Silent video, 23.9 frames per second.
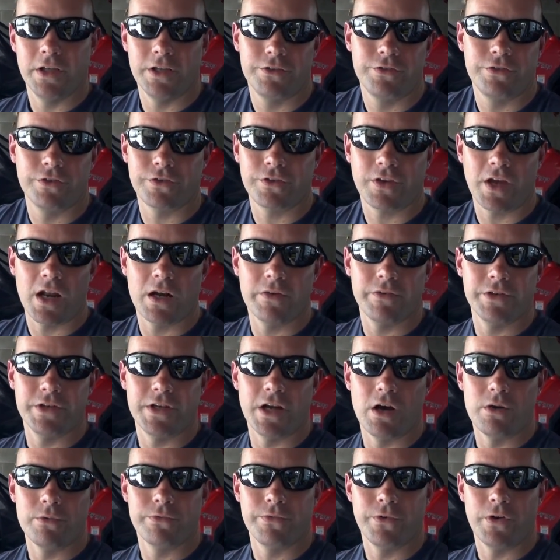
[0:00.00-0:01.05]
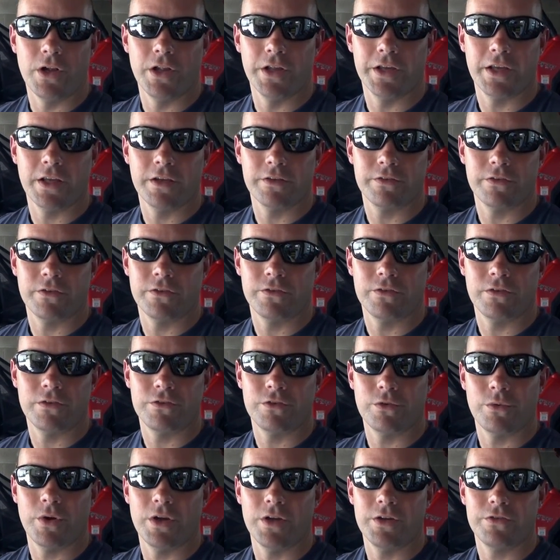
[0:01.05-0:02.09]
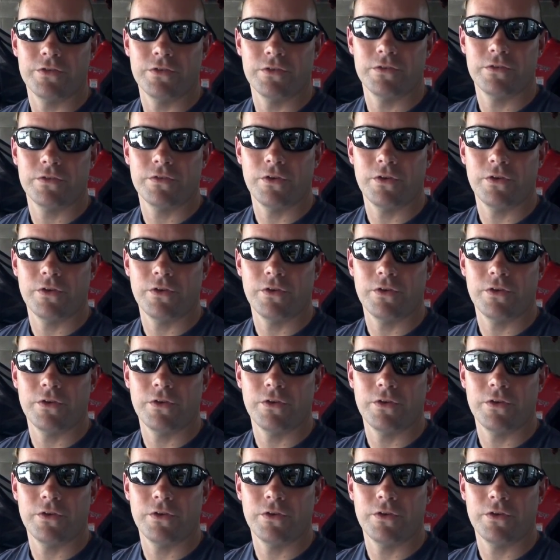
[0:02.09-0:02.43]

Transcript: It's just kind of a downfall, I guess, of the situation.